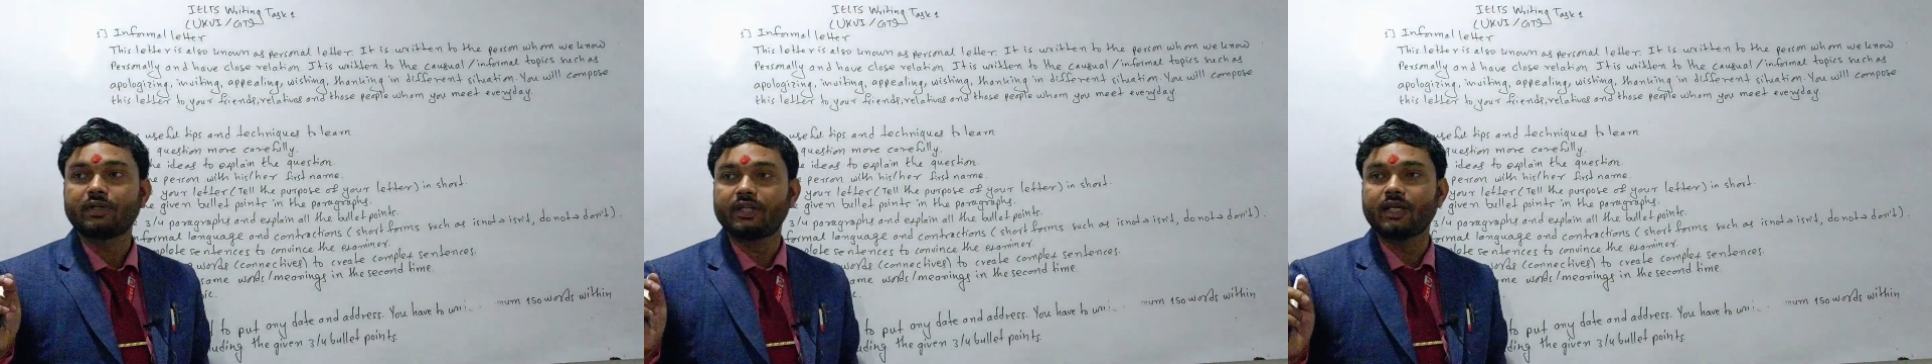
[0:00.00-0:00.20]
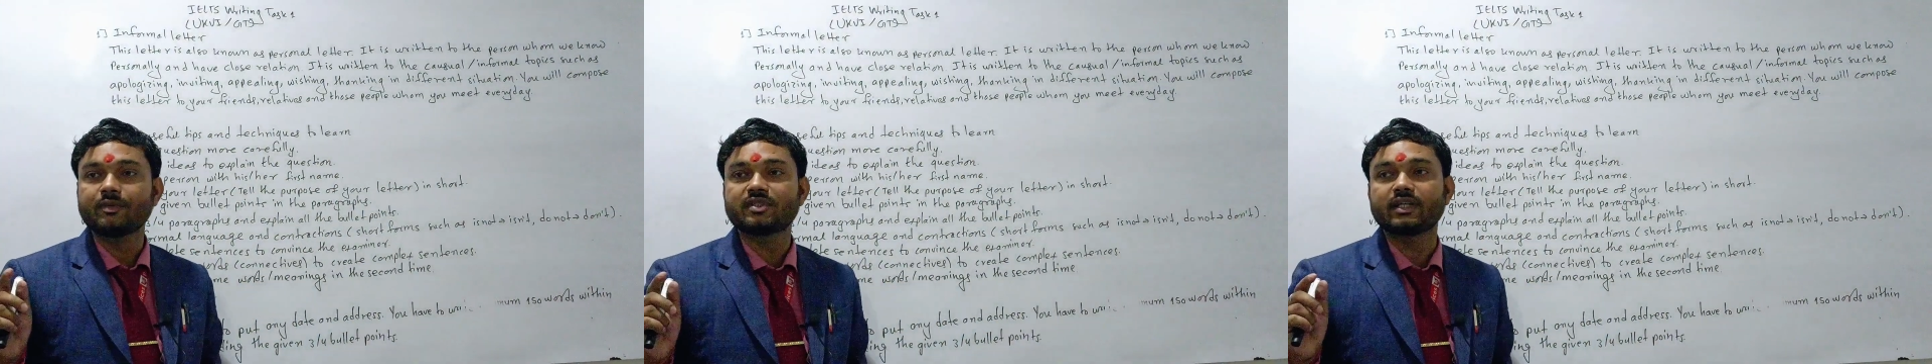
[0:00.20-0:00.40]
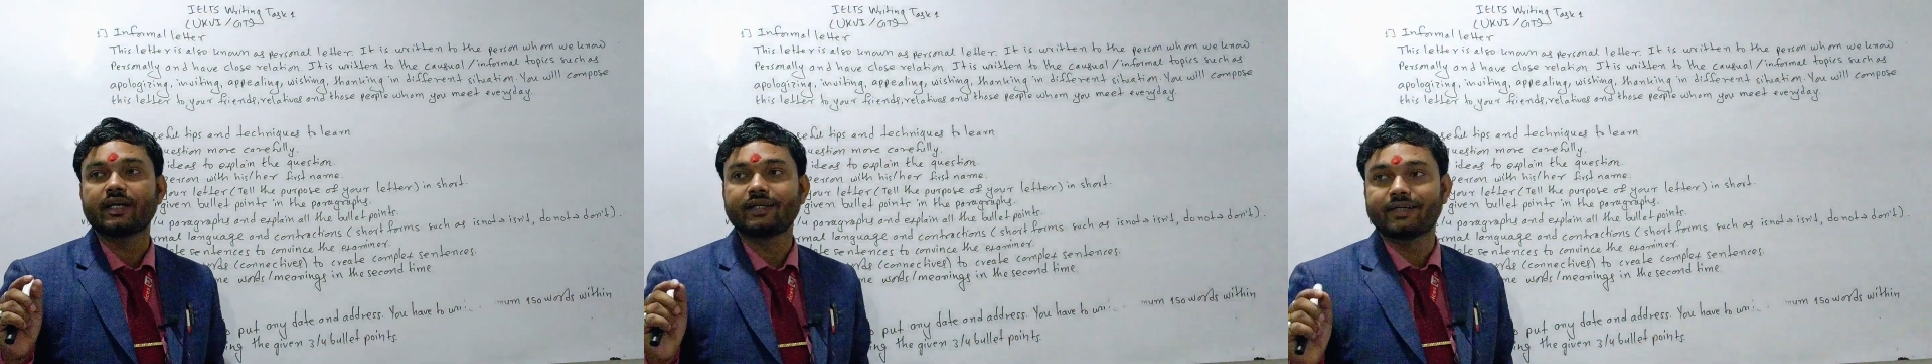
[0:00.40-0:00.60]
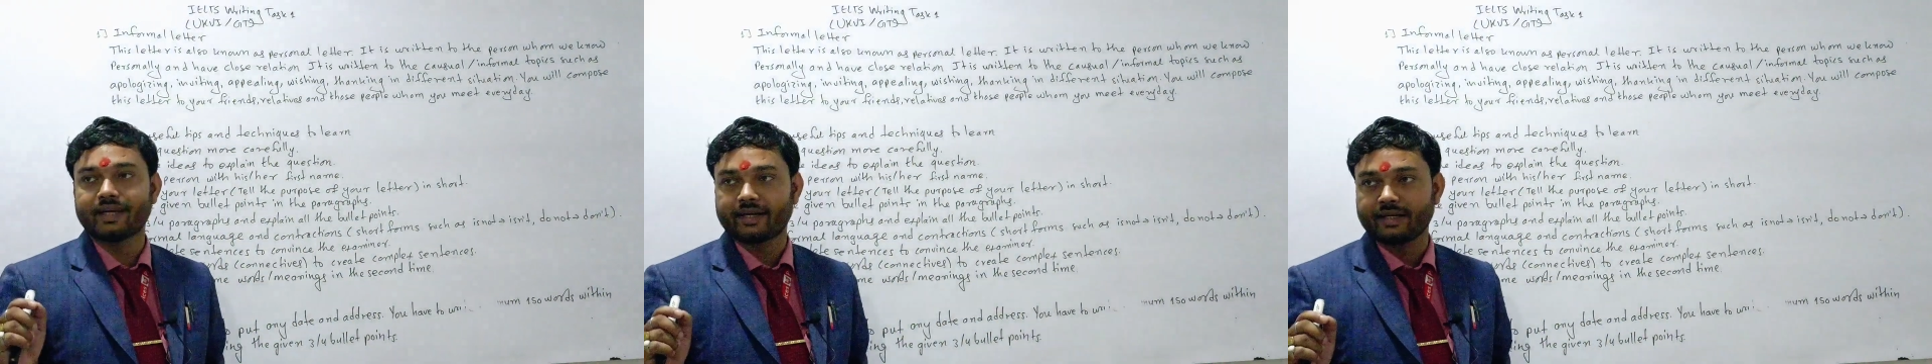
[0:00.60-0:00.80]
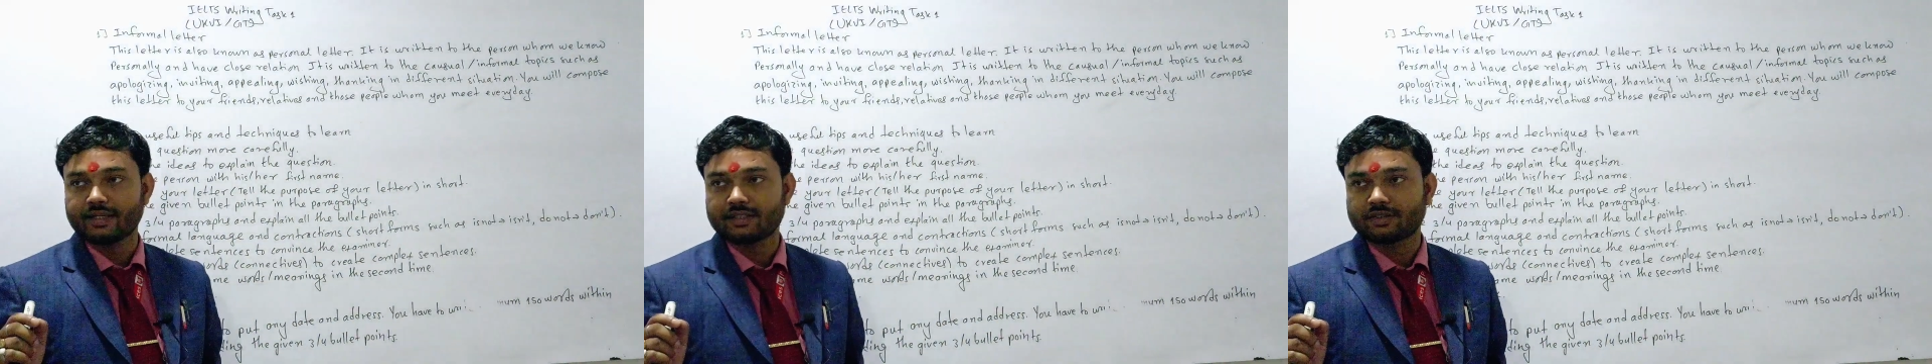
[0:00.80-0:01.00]
tips and
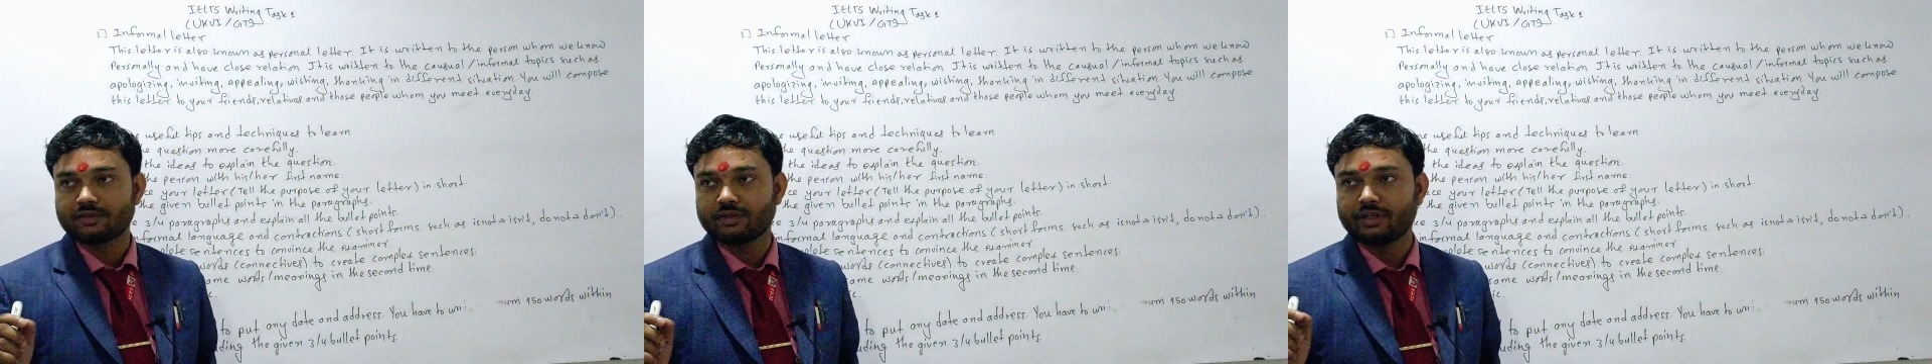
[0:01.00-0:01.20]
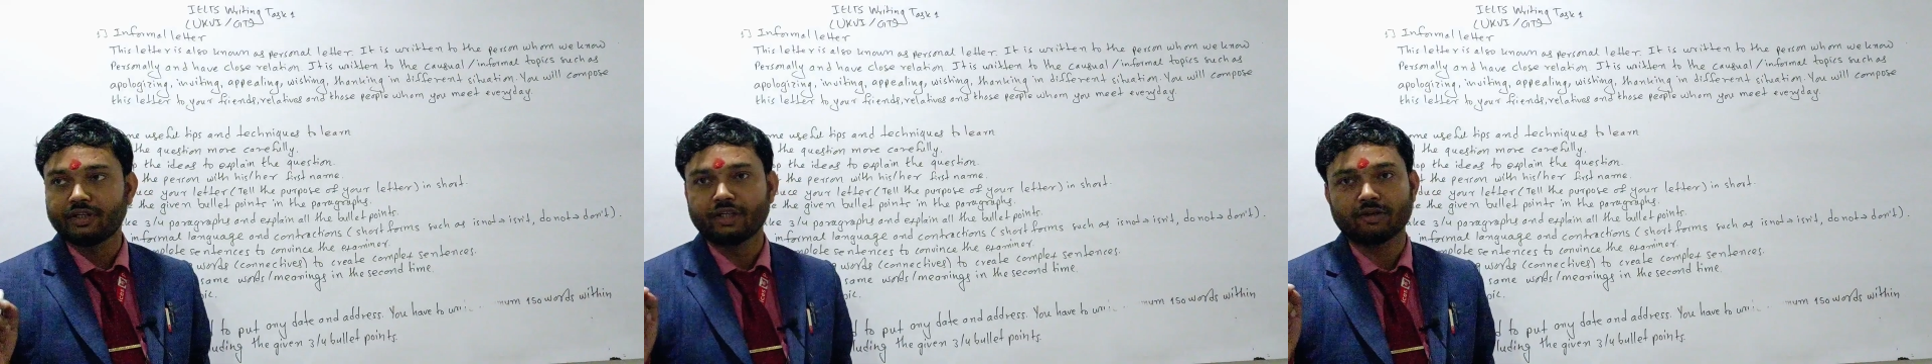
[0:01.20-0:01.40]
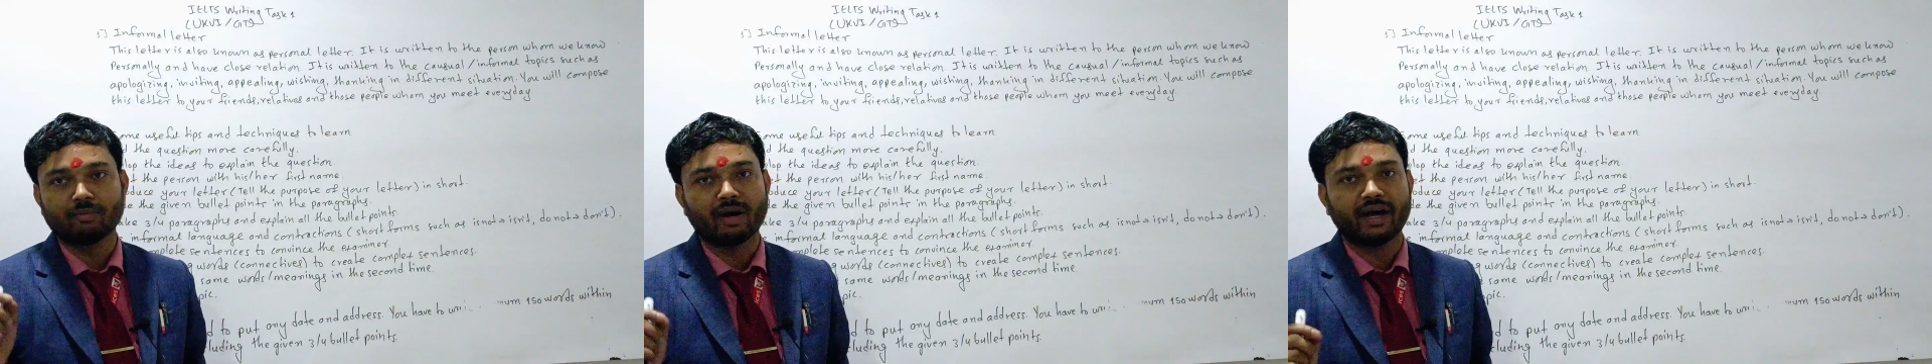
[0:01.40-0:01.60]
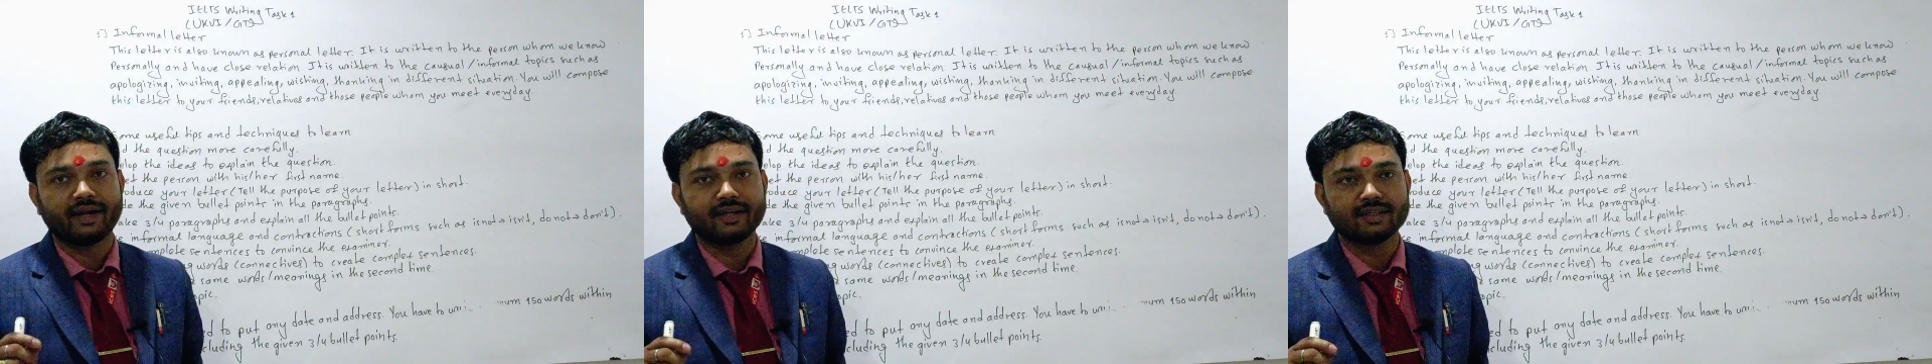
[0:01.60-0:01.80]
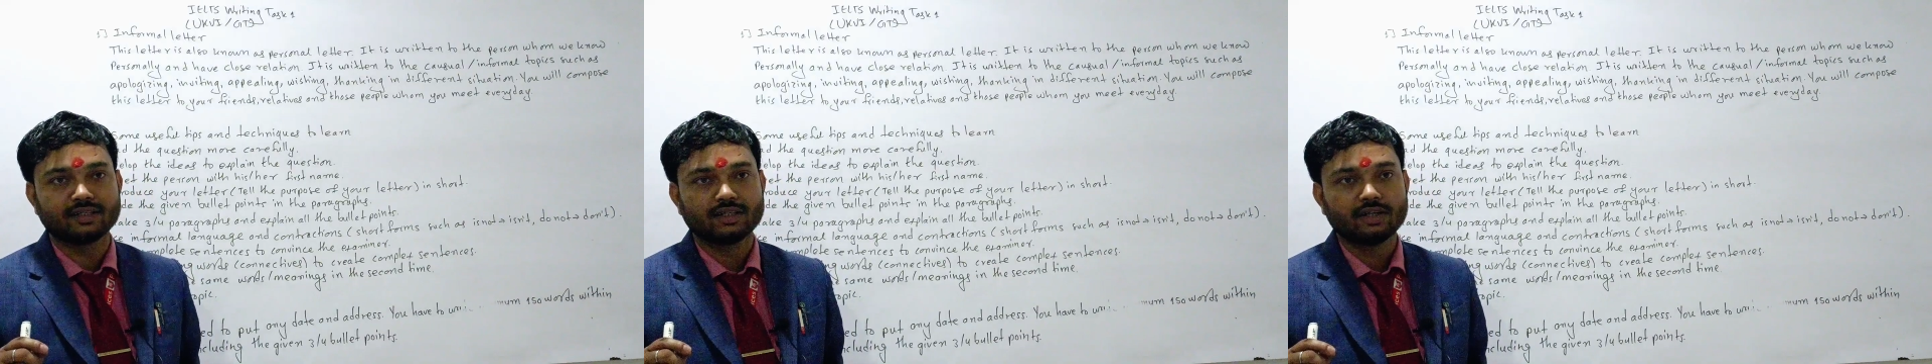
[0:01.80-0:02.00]
techniques in your
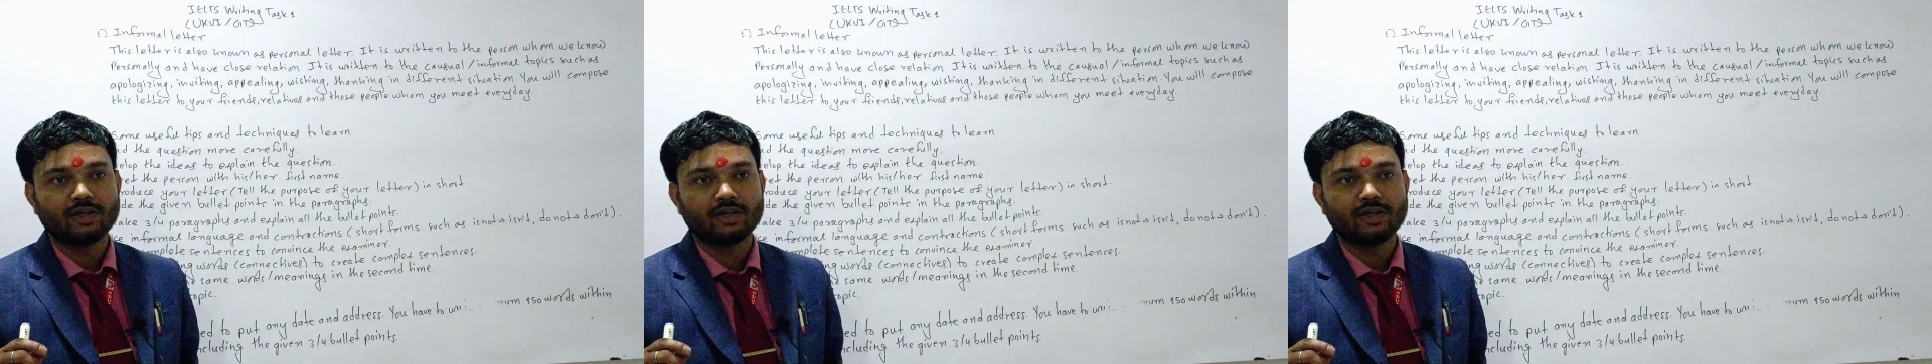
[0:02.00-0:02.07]
mind.